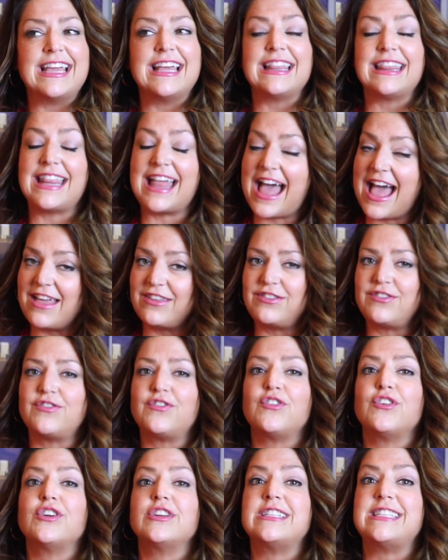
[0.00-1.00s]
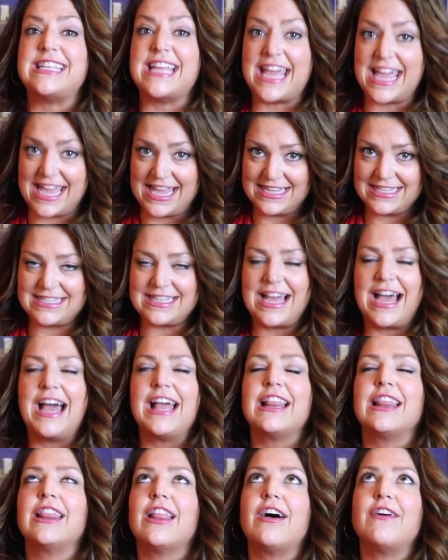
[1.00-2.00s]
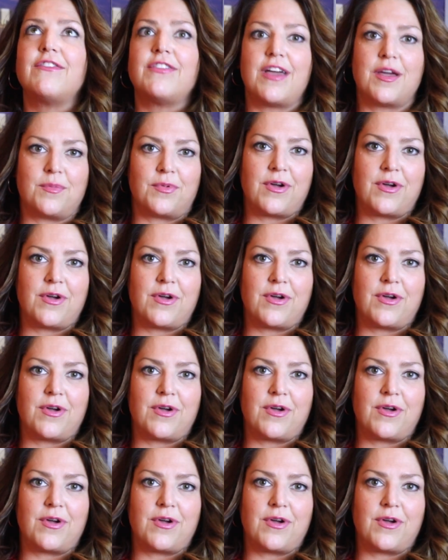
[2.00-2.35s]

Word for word: it lasts for days. I love that